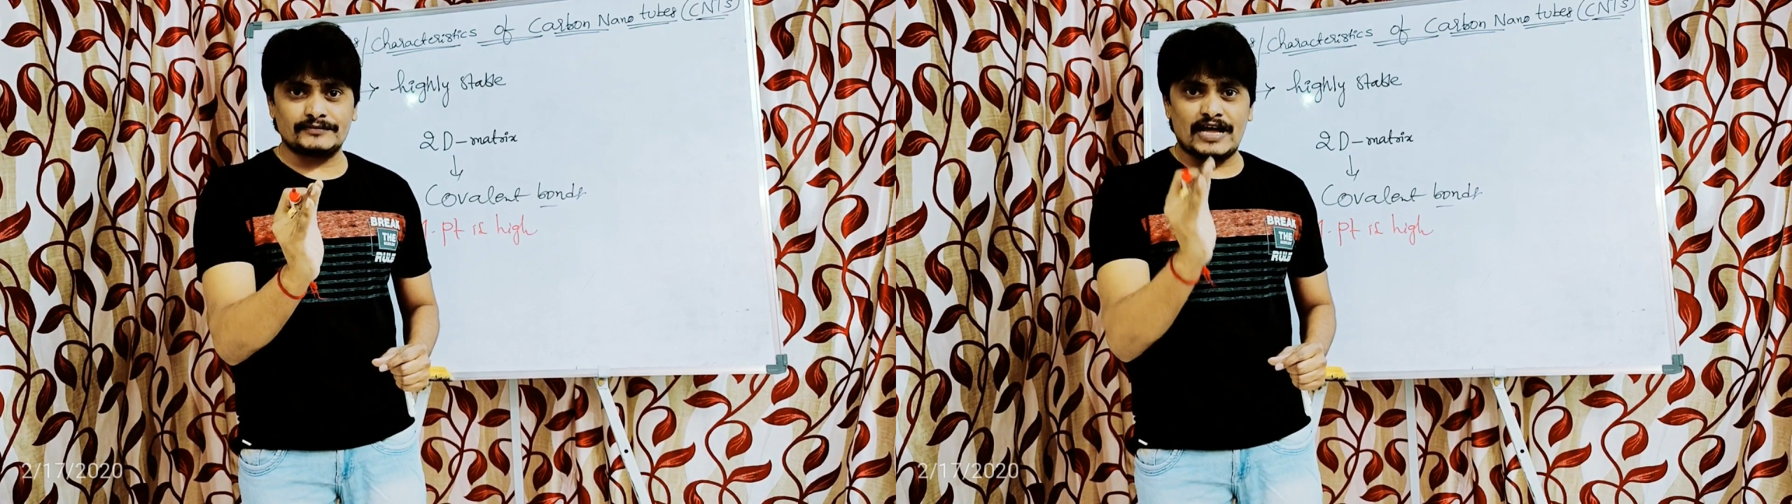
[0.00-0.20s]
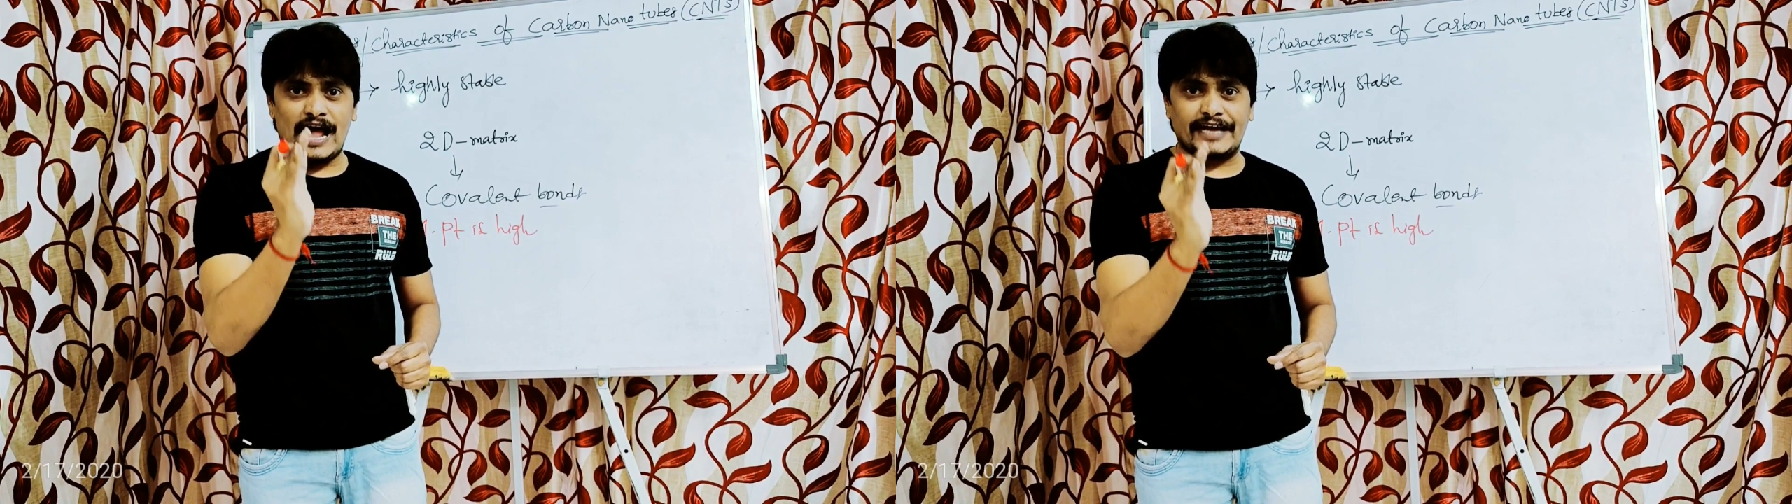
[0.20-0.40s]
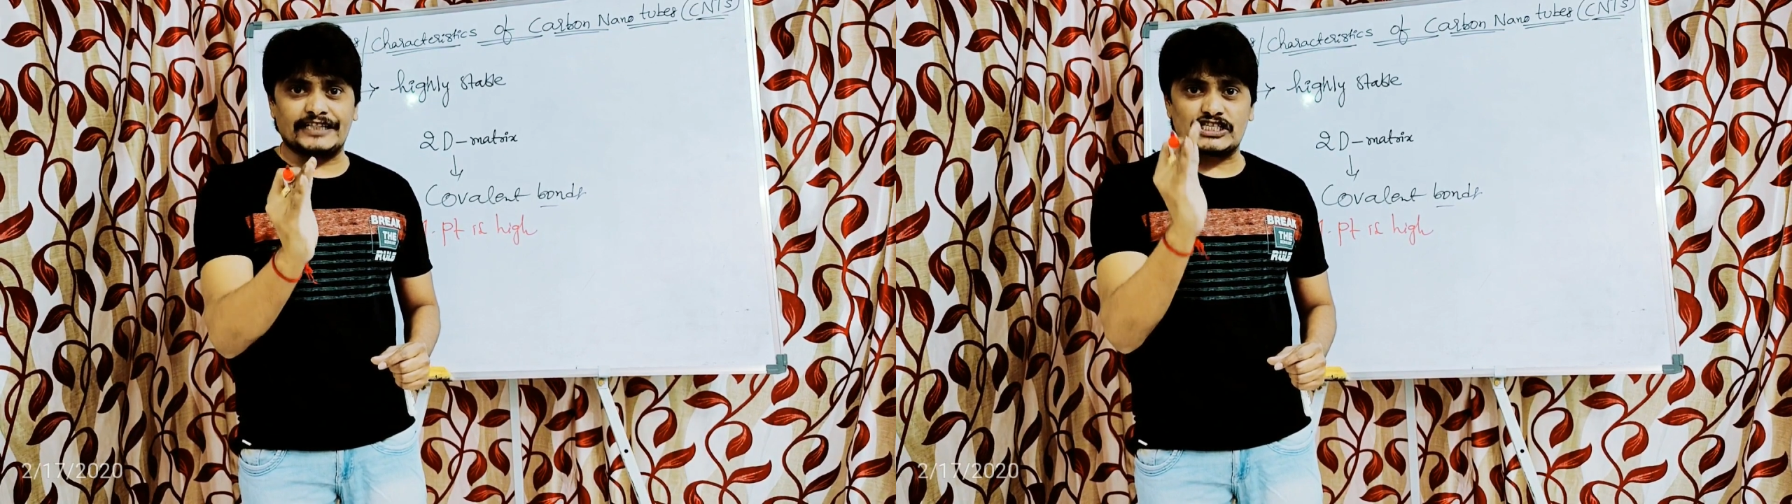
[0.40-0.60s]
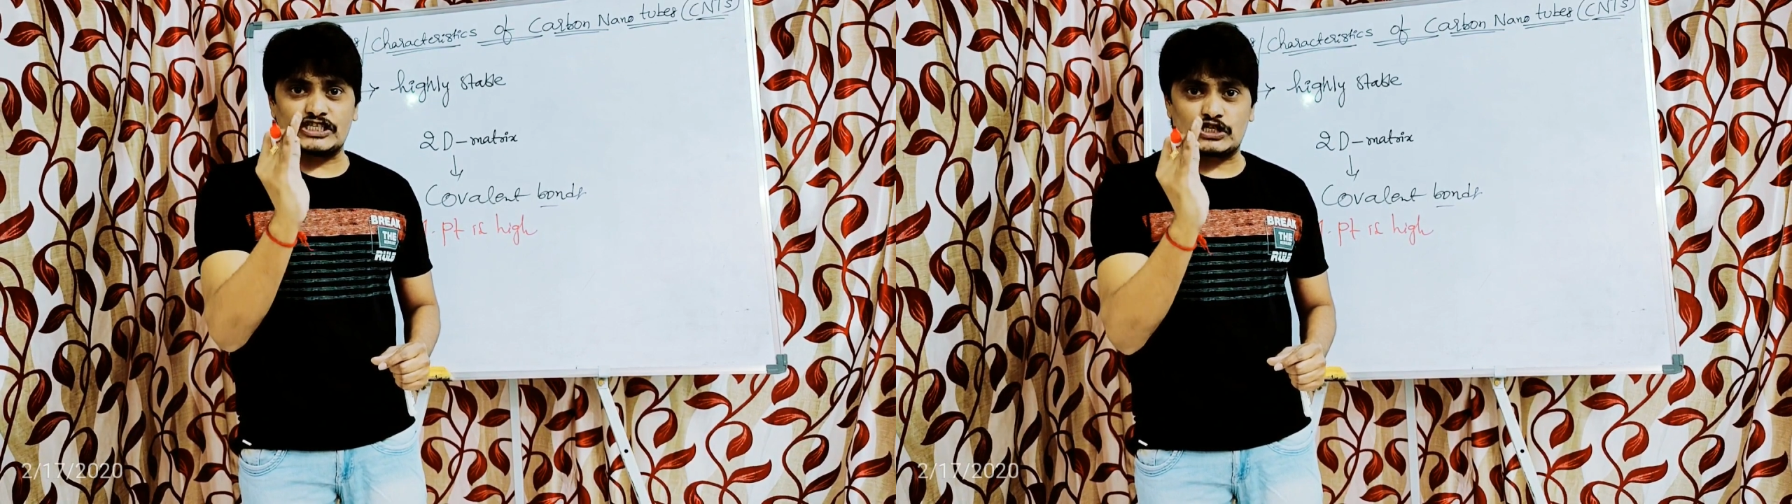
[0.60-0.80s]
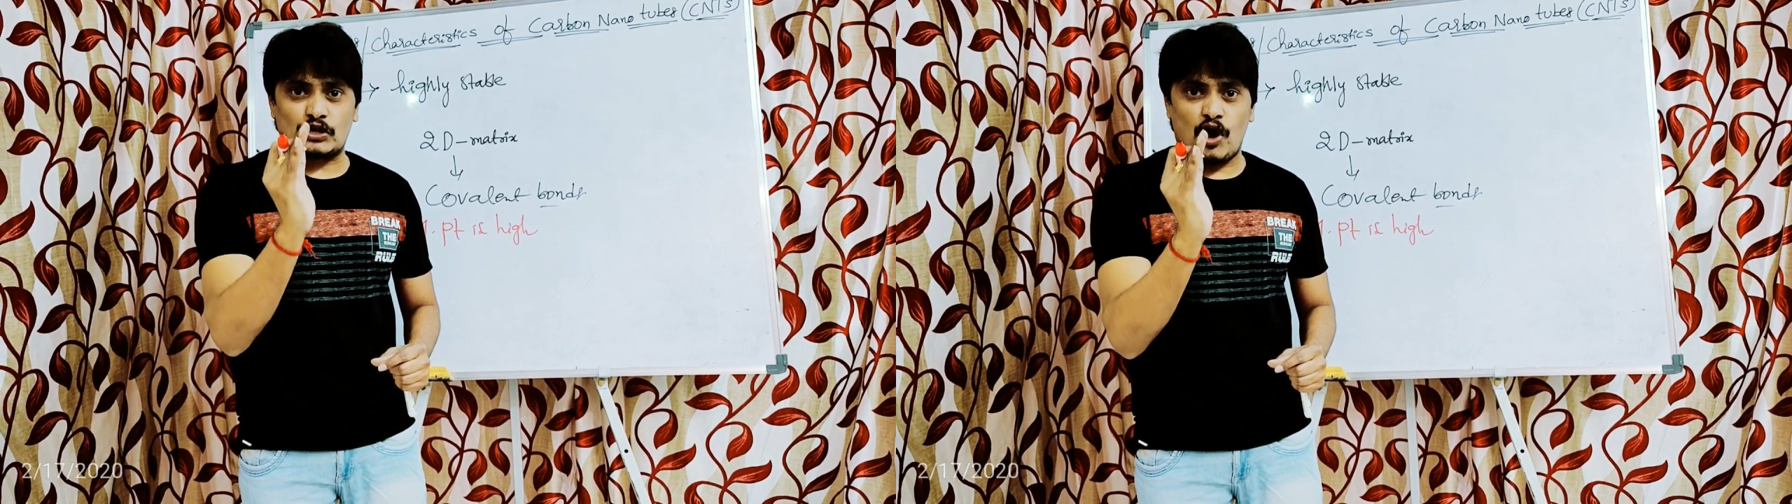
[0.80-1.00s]
and the
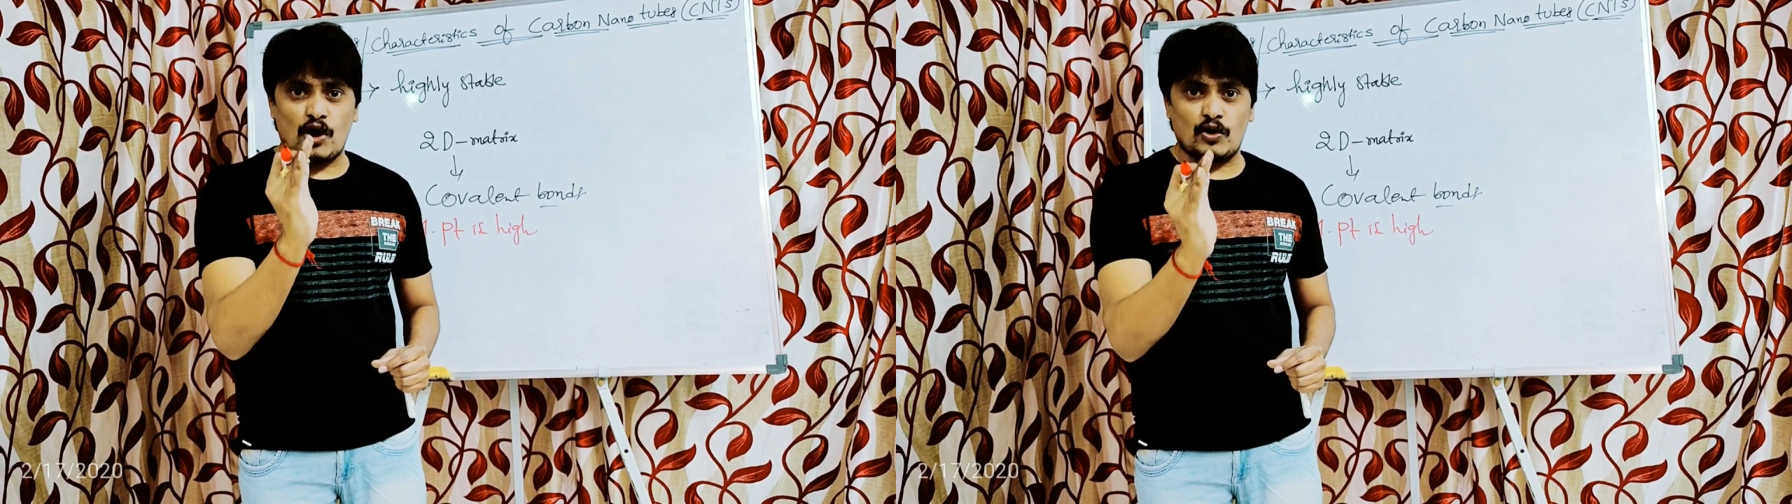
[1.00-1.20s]
strong